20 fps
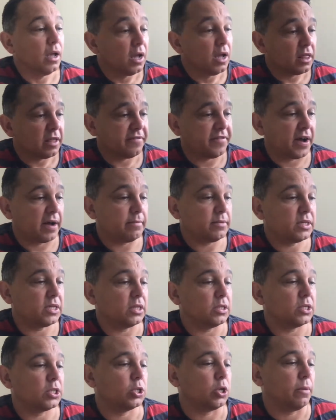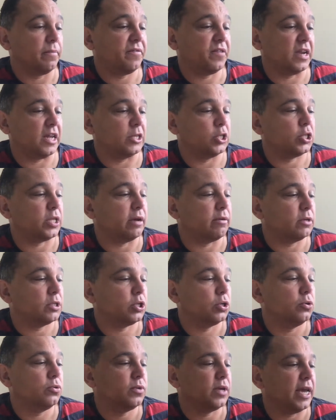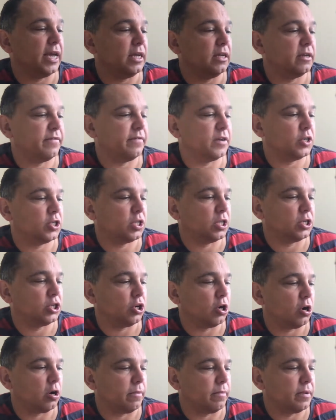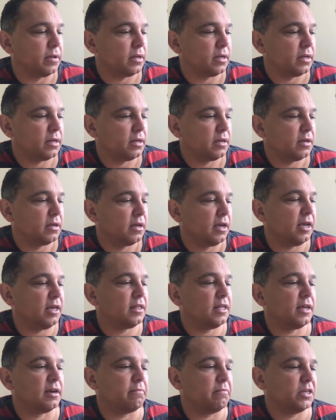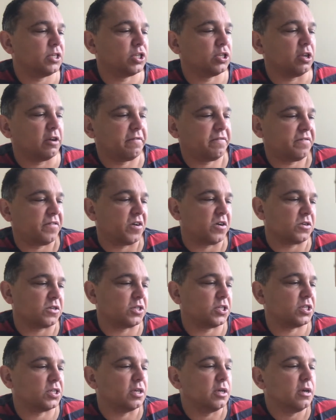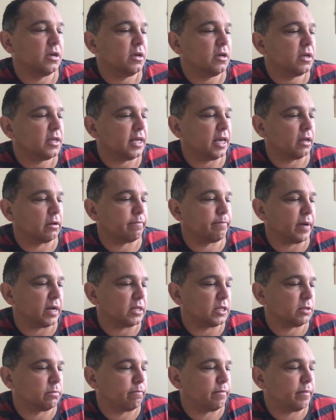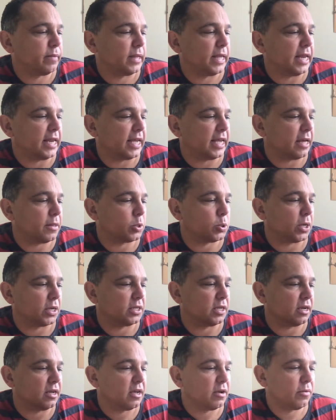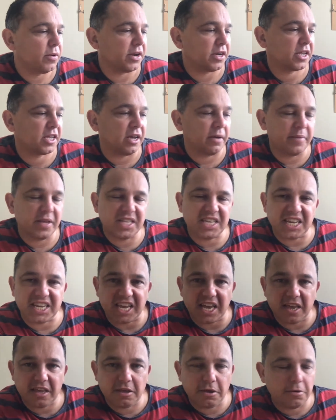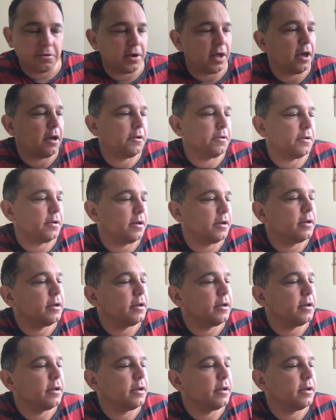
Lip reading: The farmers didn't stop for lunch. They were too keen to finish the job. "Hey there, Mr. Fox," yelled Bunce, leaning out the tractor. "We're coming to get you now."